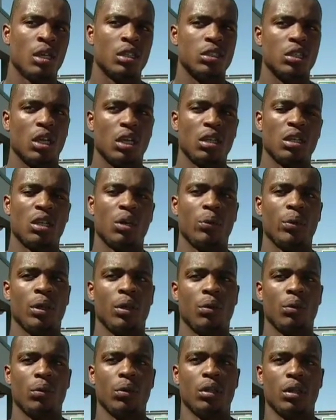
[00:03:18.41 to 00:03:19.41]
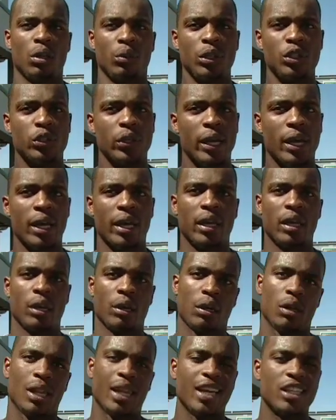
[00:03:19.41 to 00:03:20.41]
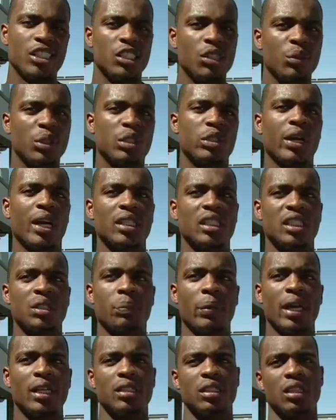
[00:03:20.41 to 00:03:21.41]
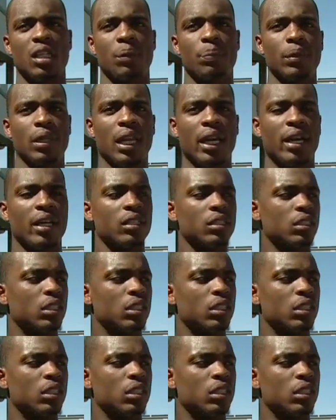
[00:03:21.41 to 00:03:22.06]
so you know, we we tried last year. We tried to spice it up a lot.